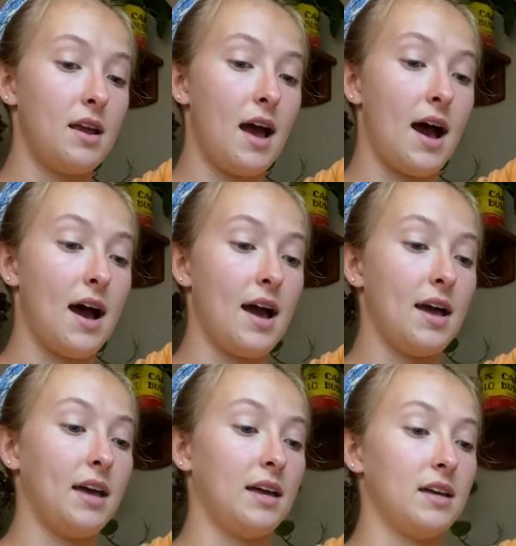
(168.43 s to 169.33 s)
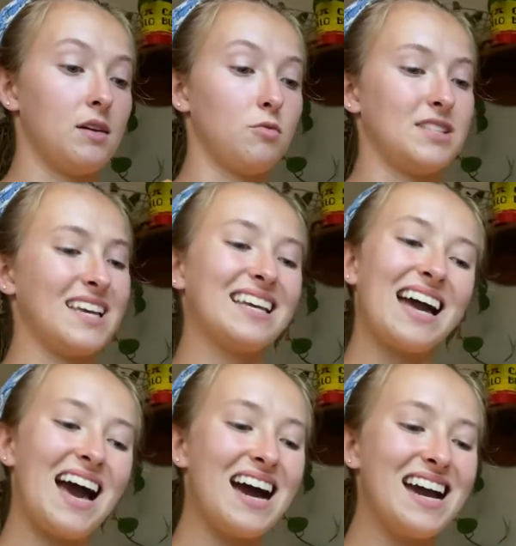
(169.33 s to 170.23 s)
I was like,
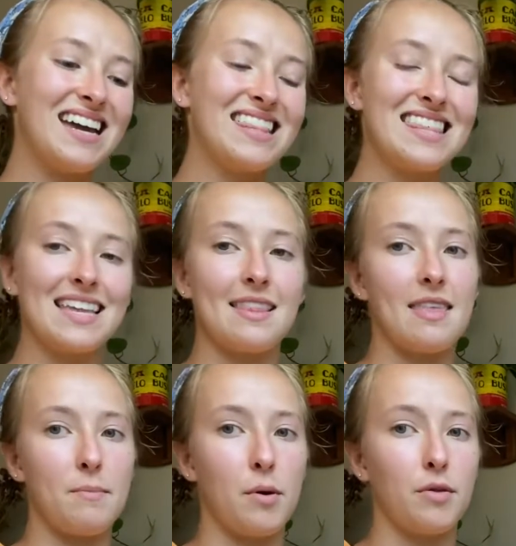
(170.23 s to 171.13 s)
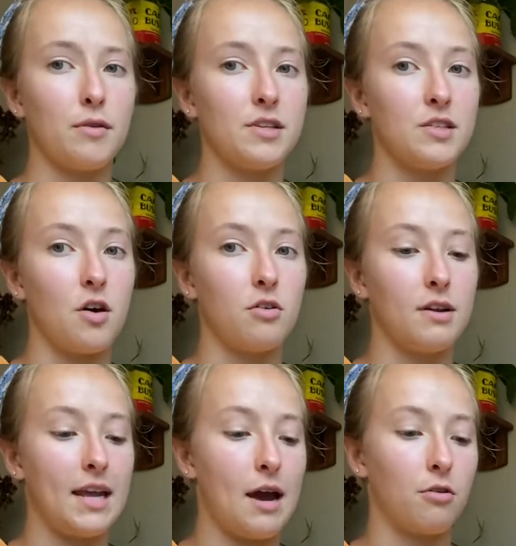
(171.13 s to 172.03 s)
I think that pothos is
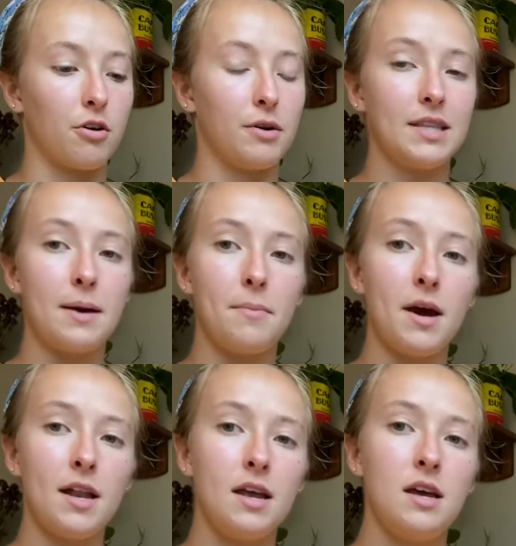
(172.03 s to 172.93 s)
already outgrowing that pot.